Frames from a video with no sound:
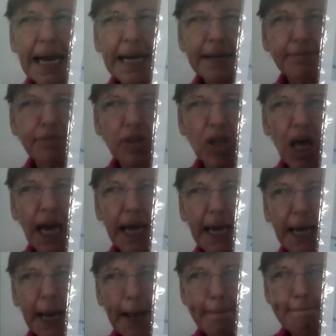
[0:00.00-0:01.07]
Kind of
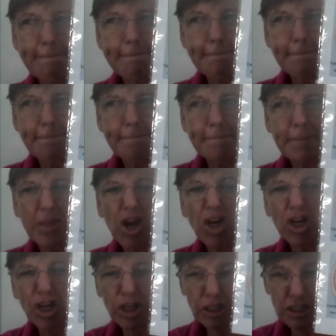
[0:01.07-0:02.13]
like
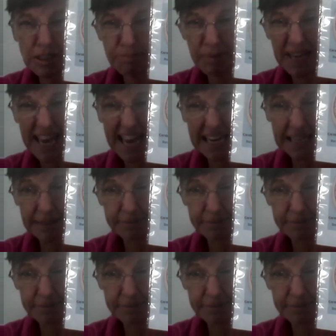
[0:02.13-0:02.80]
cooked spaghetti,